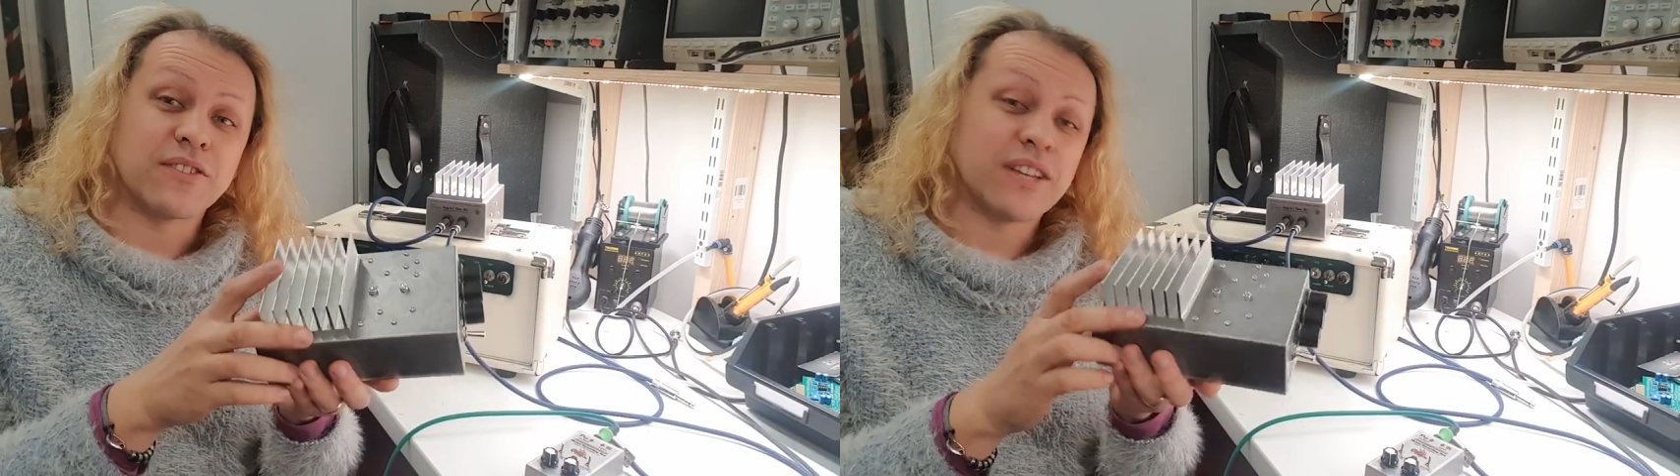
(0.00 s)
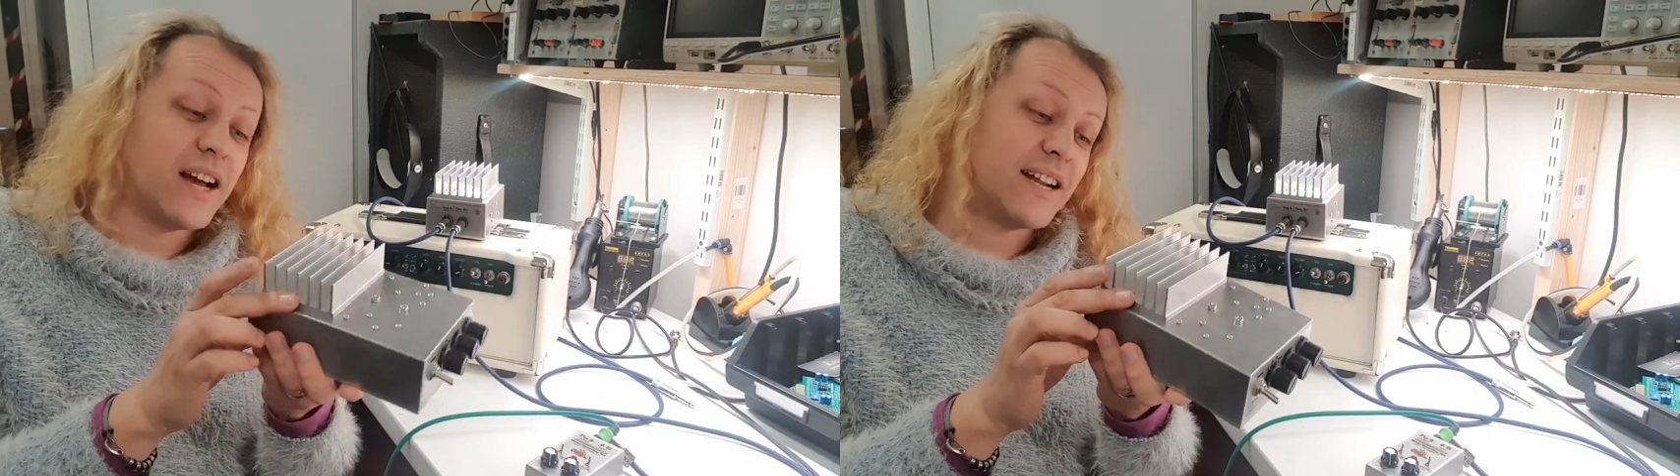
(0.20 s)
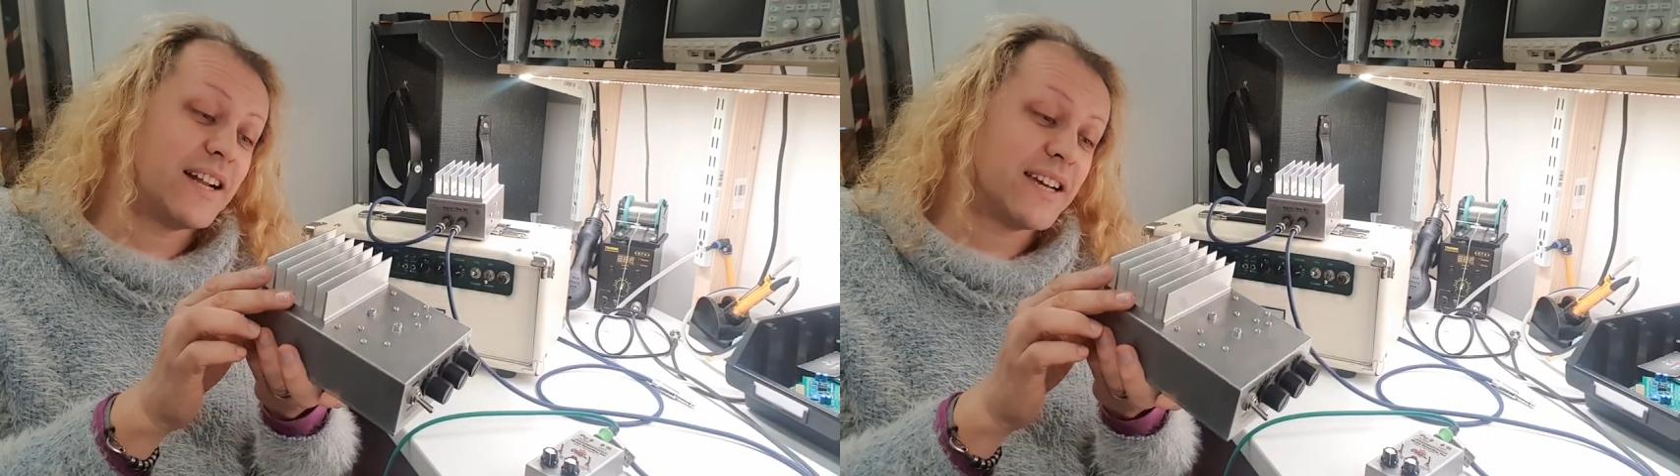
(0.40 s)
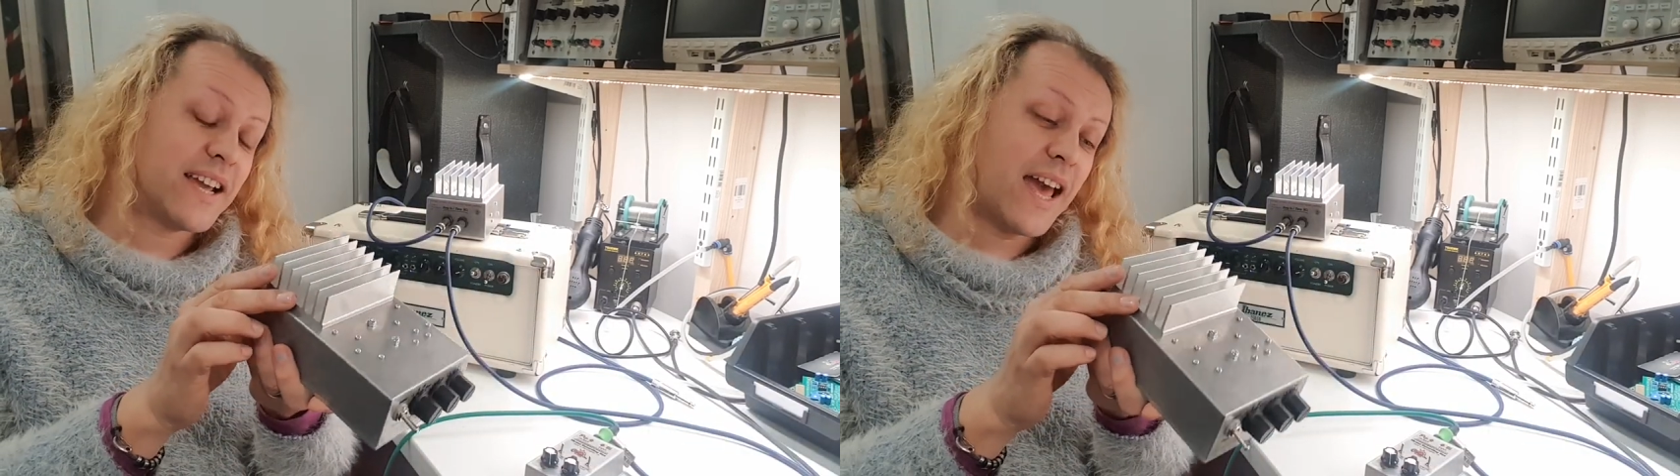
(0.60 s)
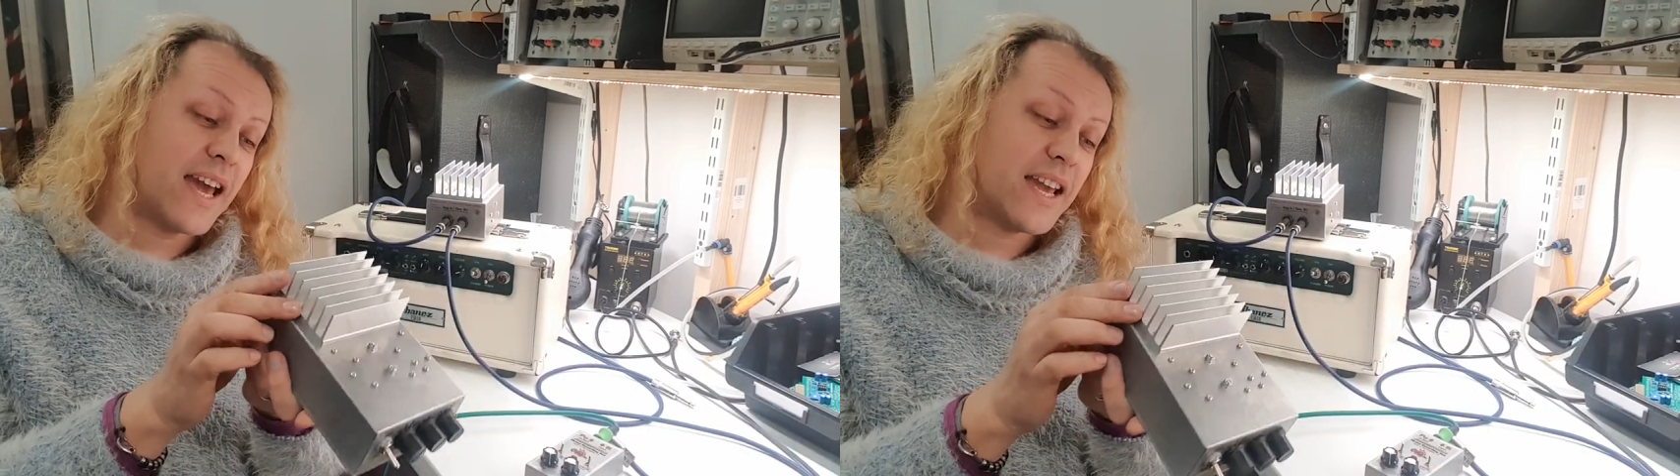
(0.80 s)
I've started
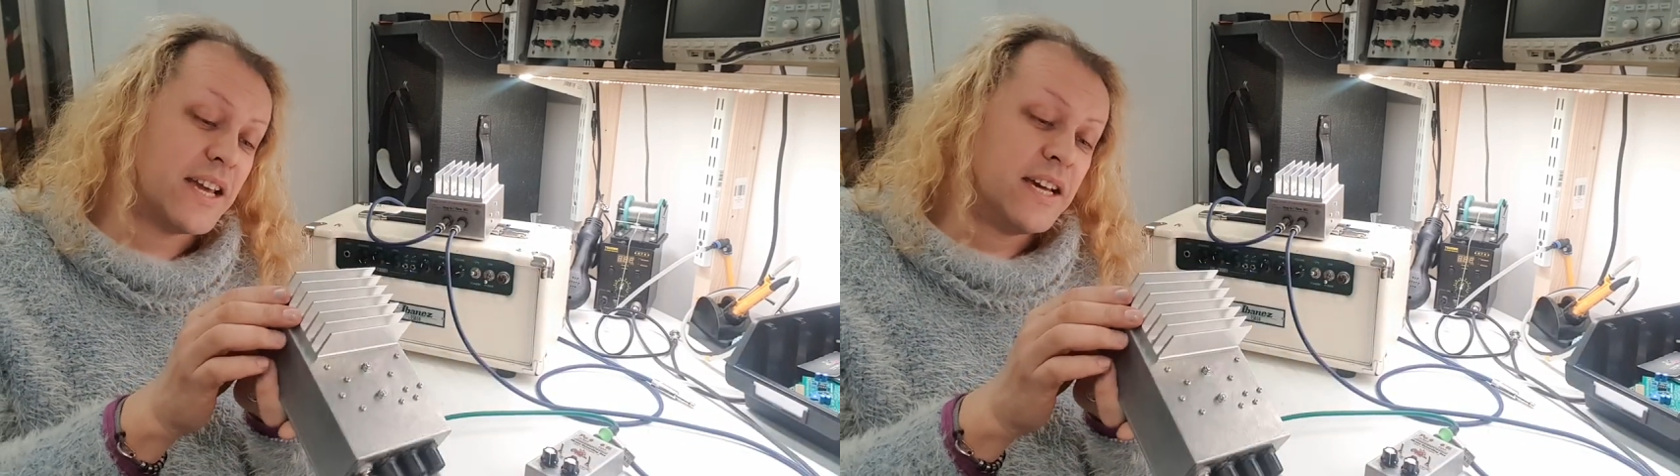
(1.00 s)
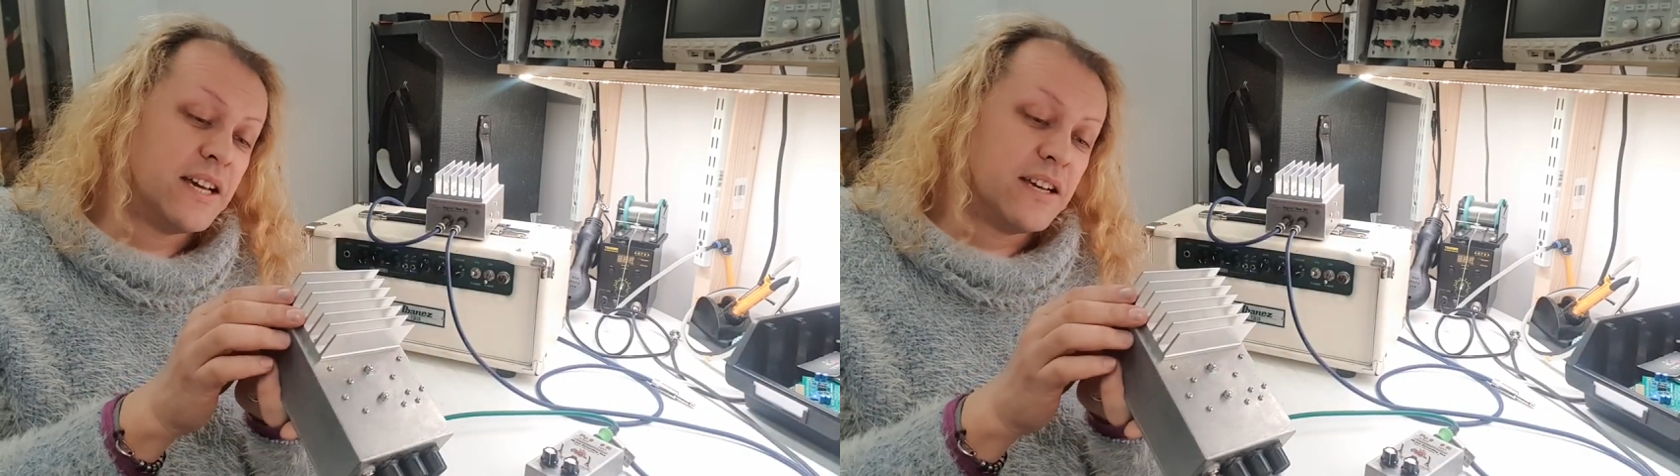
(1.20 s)
adding a